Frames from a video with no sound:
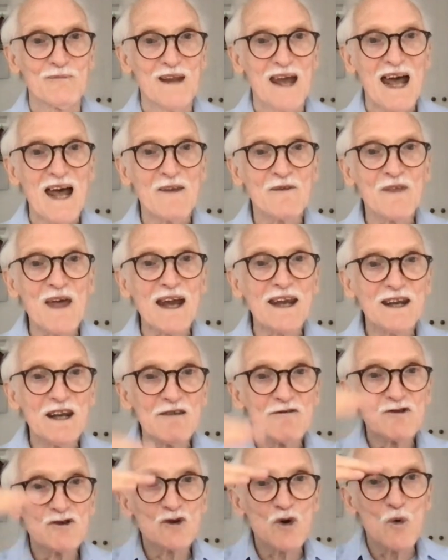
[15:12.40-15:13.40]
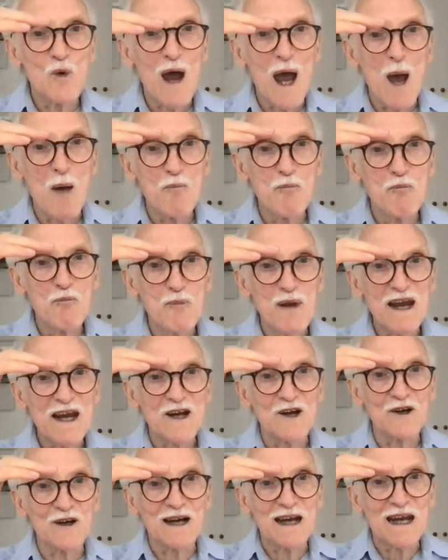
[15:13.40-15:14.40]
And that gives you a
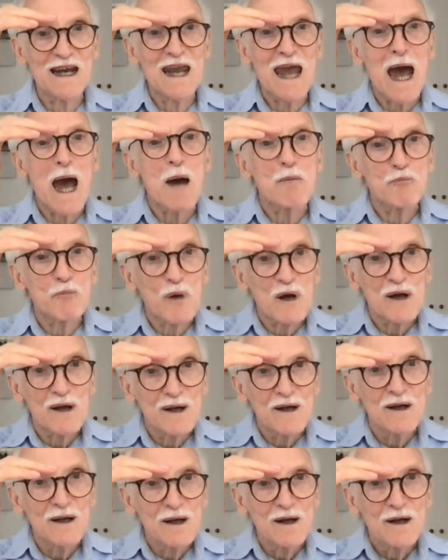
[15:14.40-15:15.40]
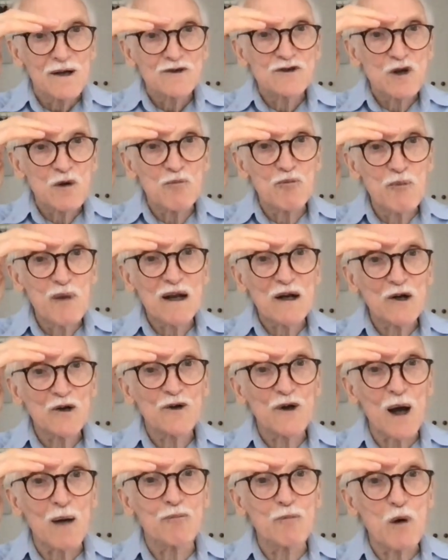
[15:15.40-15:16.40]
bigger gap to build
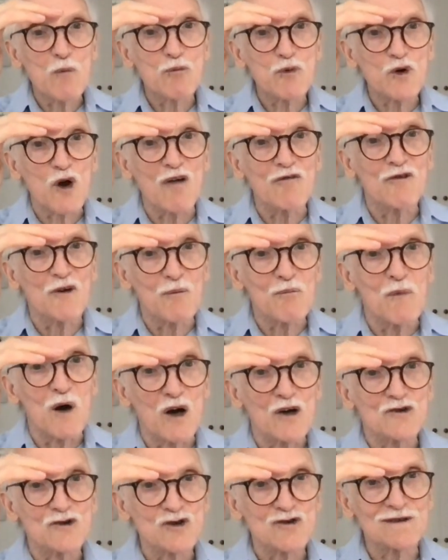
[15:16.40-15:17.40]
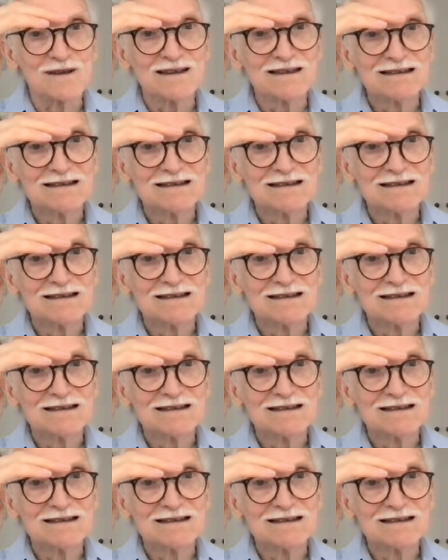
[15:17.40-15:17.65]
up a profit margin,